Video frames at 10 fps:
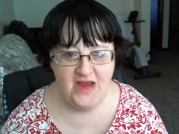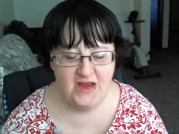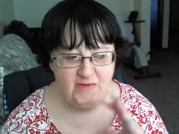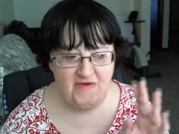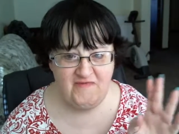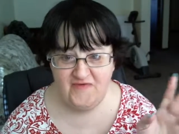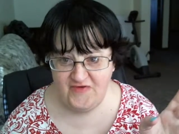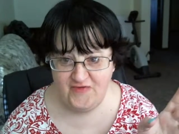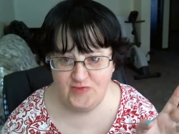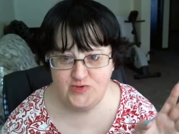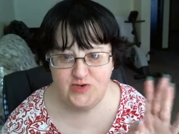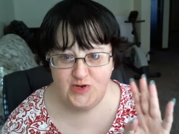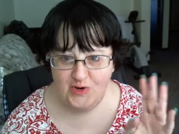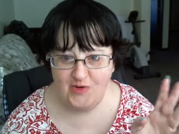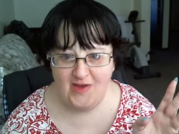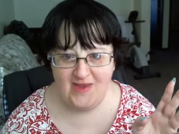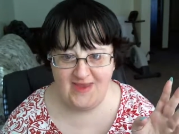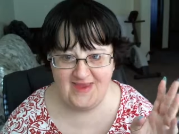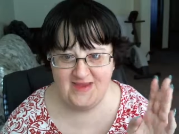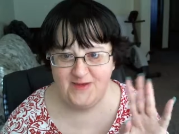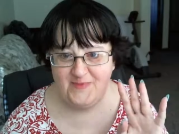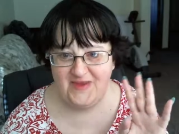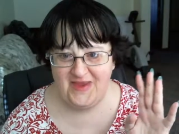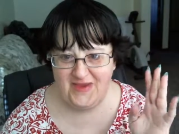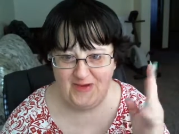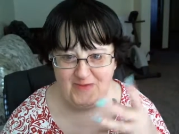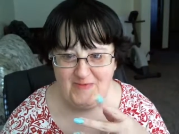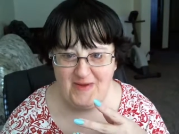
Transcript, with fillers: get ready for church. You know how it is, so please excuse